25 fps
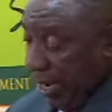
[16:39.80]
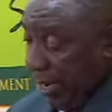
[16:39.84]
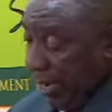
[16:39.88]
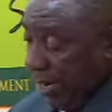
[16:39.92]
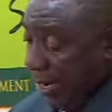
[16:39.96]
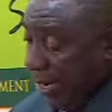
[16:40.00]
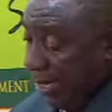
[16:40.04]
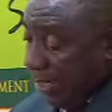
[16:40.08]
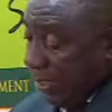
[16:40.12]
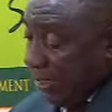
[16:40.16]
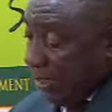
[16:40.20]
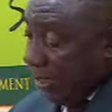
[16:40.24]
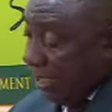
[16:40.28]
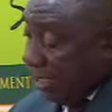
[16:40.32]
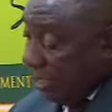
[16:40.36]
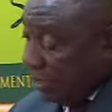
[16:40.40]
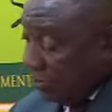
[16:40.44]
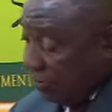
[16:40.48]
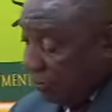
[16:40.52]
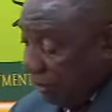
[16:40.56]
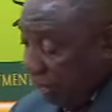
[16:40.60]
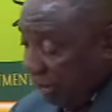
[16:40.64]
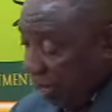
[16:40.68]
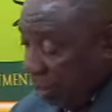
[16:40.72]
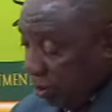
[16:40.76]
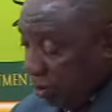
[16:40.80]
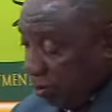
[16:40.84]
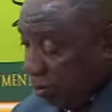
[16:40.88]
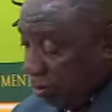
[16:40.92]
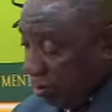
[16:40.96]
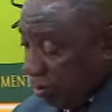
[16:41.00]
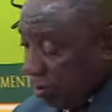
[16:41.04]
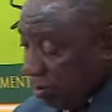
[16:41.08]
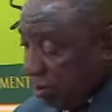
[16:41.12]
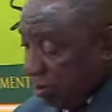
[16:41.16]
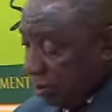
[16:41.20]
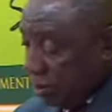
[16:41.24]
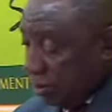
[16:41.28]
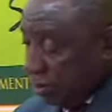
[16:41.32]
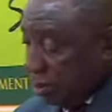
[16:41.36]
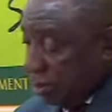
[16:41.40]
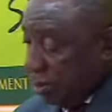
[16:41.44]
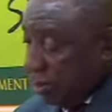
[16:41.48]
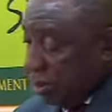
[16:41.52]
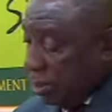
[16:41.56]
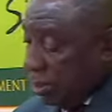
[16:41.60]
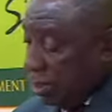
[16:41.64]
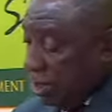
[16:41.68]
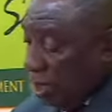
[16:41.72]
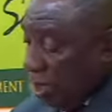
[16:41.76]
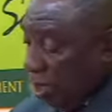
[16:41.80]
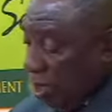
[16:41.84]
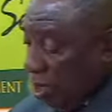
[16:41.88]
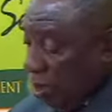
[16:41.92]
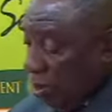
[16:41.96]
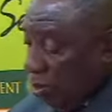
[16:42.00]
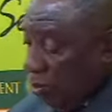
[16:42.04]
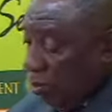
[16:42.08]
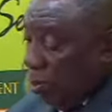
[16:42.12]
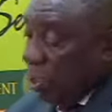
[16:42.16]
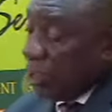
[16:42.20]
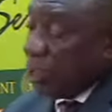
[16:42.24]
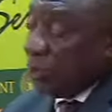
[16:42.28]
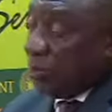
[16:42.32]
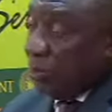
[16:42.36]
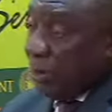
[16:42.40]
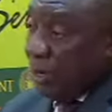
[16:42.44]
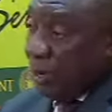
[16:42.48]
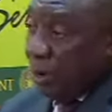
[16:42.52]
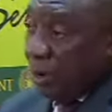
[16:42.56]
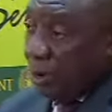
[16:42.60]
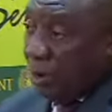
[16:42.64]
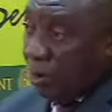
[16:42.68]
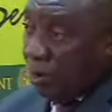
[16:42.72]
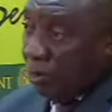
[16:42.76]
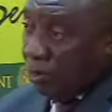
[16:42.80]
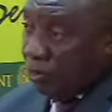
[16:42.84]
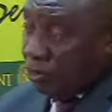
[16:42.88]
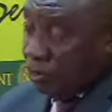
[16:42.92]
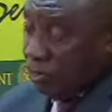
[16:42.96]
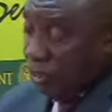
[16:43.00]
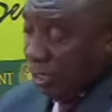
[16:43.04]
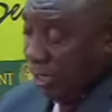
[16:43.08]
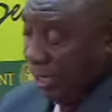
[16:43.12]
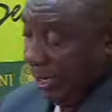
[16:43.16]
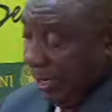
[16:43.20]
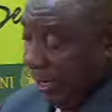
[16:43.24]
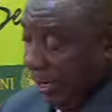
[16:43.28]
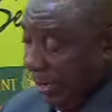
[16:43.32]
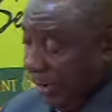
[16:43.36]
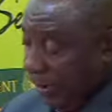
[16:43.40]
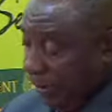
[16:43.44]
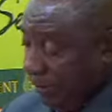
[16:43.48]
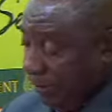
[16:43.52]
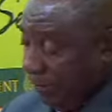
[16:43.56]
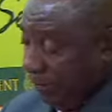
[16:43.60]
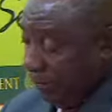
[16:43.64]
Let these values, which we all share,